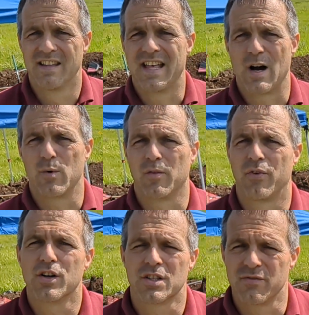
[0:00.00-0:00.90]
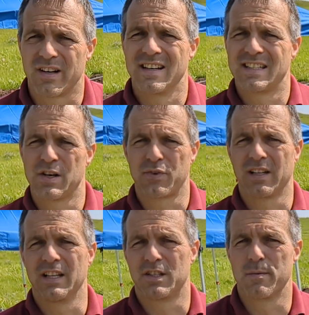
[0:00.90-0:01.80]
that will function very
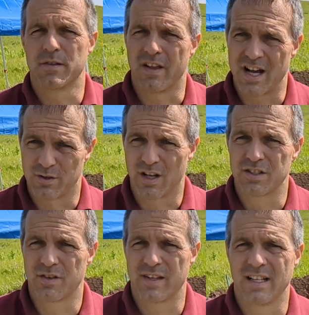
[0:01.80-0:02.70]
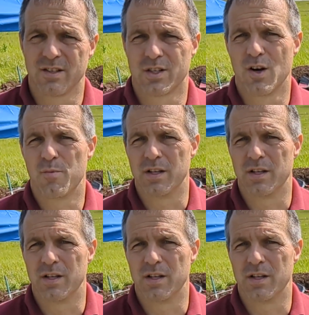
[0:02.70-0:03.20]
differently in terms of the hydrology of the hill slope,